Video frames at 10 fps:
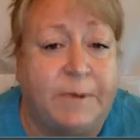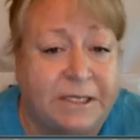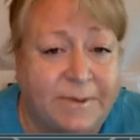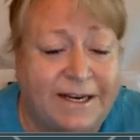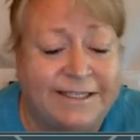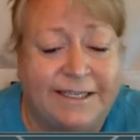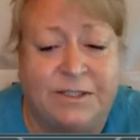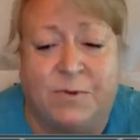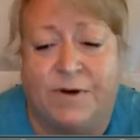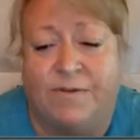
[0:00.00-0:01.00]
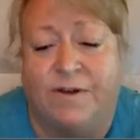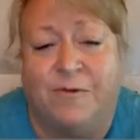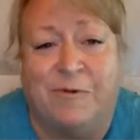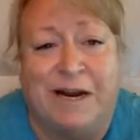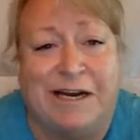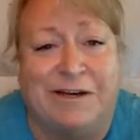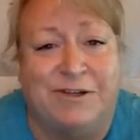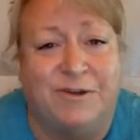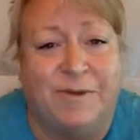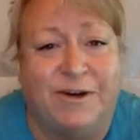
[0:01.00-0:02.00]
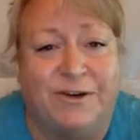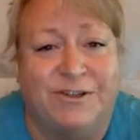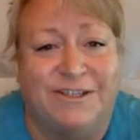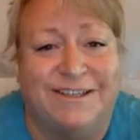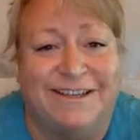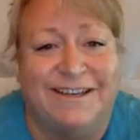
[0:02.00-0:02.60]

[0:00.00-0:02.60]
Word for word: space manatee is one of the reddit contributors